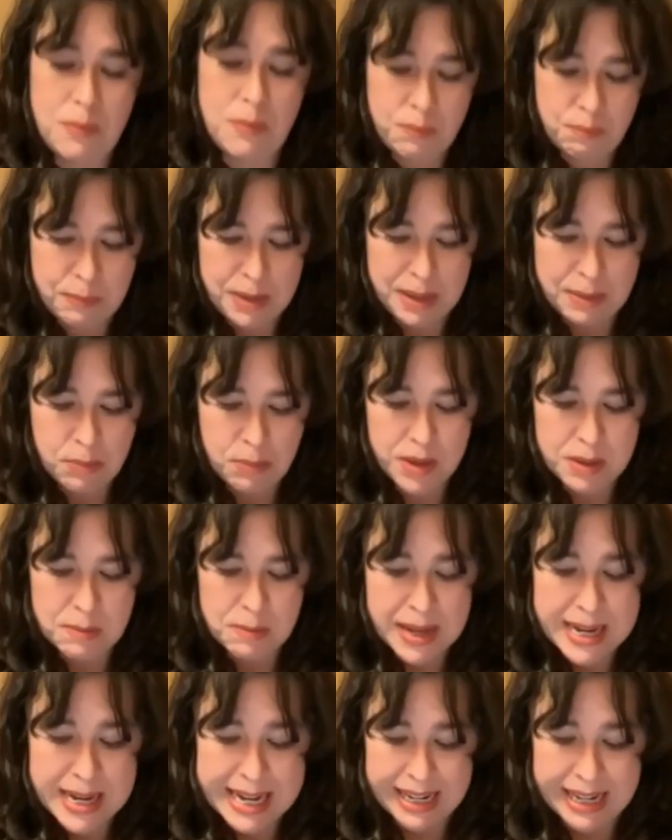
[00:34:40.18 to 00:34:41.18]
people with
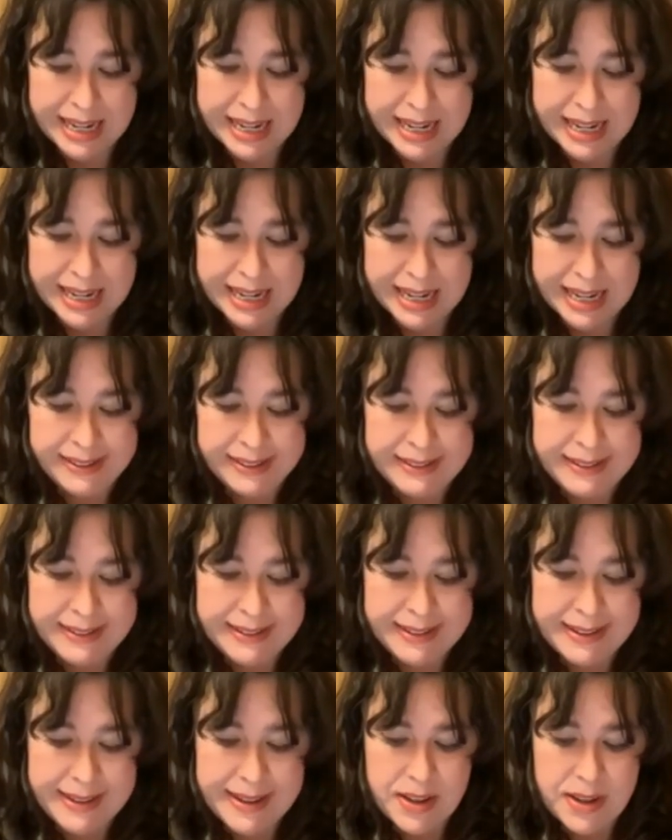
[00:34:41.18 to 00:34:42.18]
money.
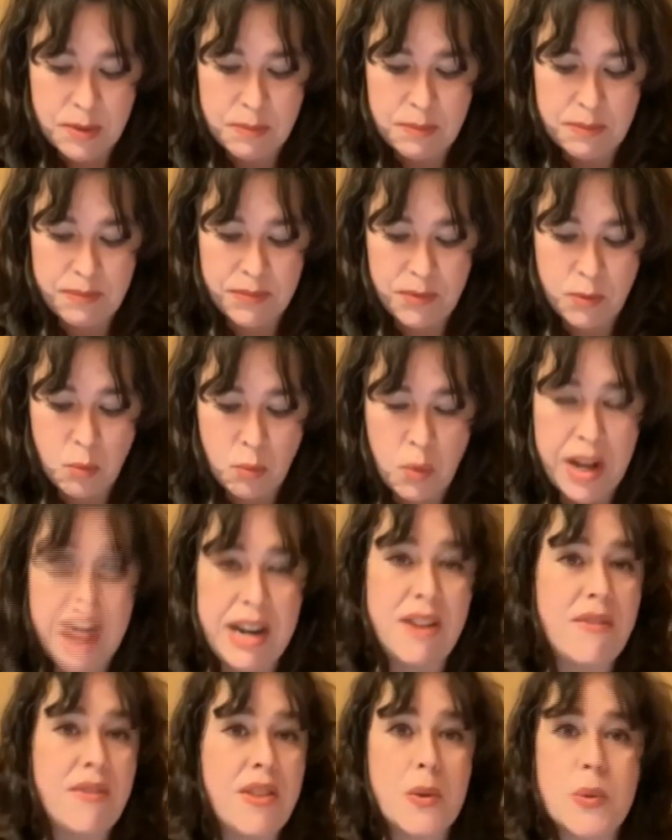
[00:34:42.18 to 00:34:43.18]
One
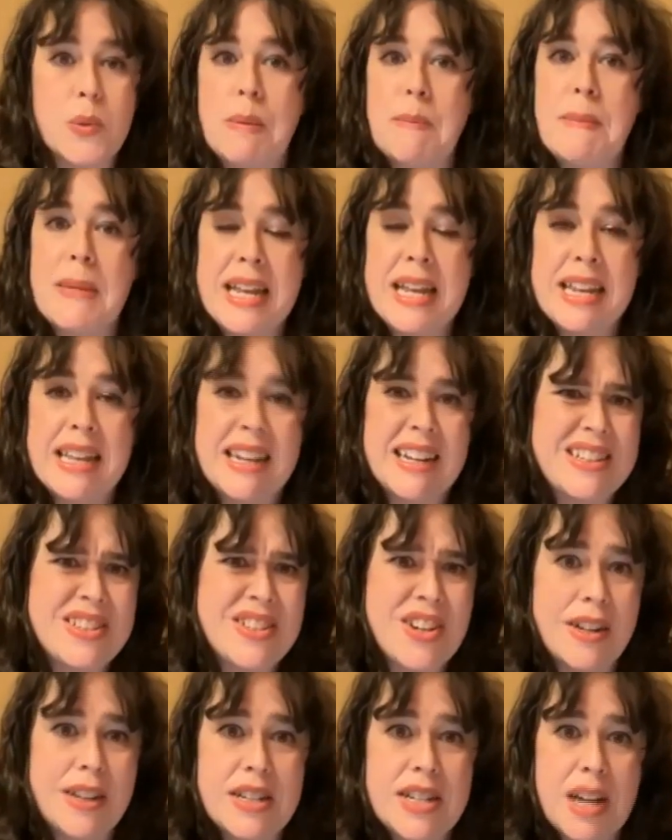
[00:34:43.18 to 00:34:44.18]
of those women, and I
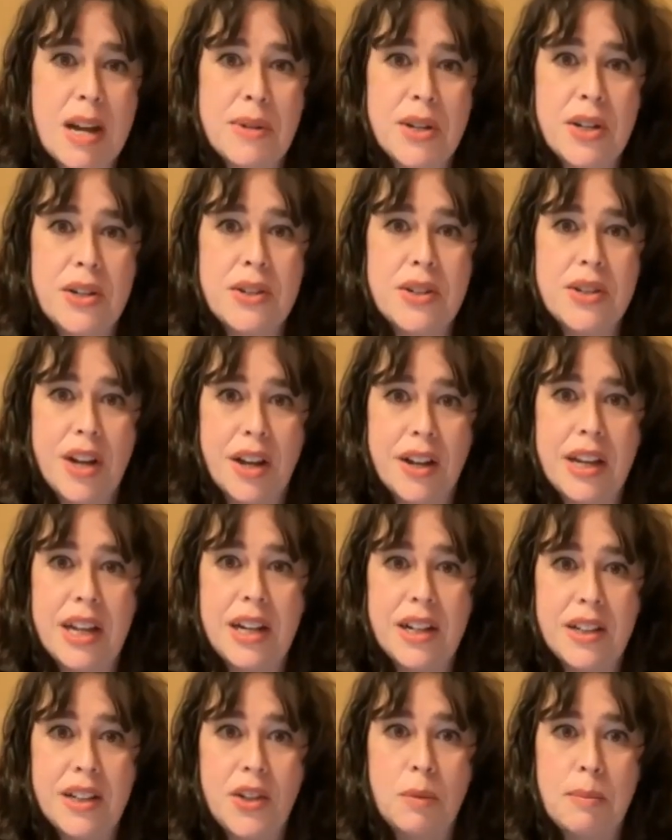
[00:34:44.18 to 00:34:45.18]
start the chapter
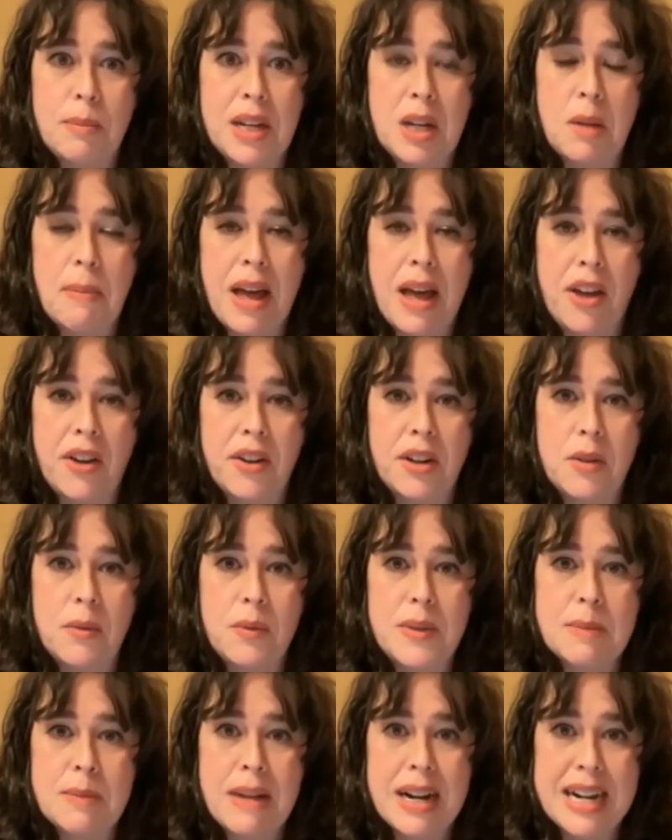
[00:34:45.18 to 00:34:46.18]
talking a little bit about her,
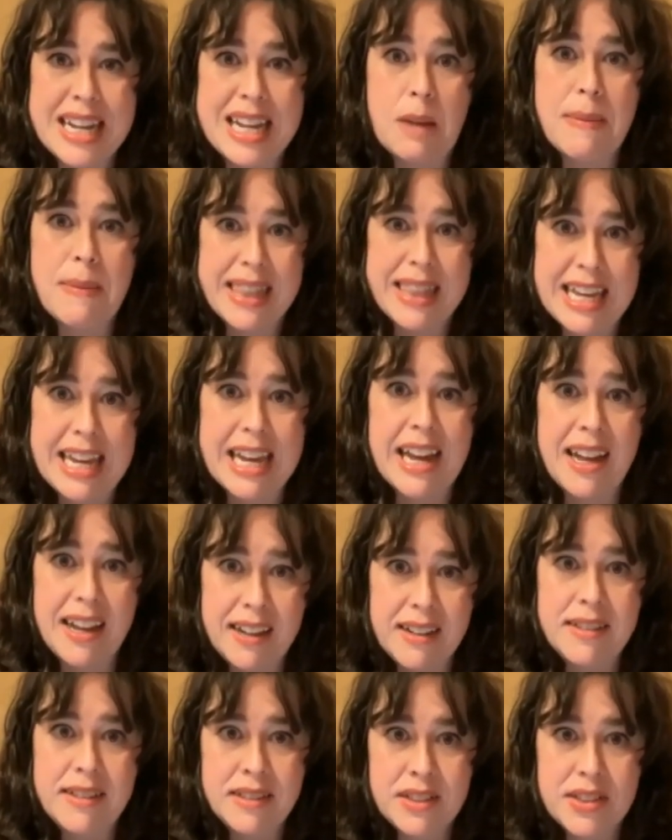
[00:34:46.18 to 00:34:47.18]
was Maria Badia.
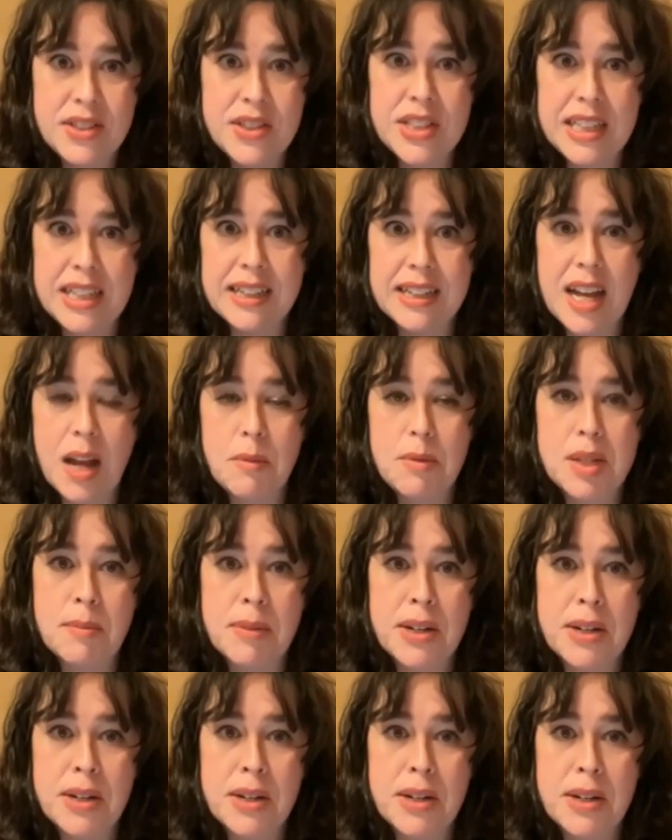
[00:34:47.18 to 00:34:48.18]
She had come to
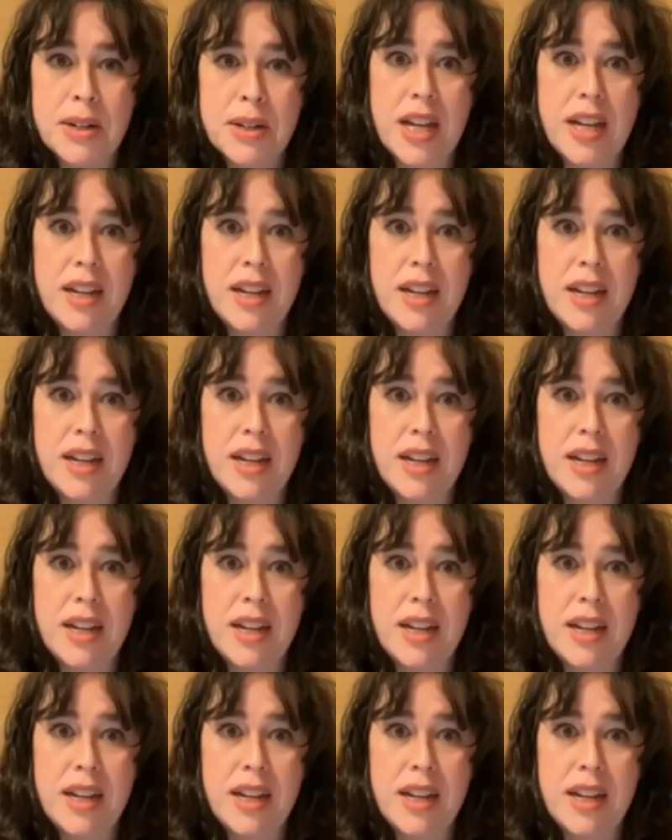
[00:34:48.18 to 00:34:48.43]
Barcelona,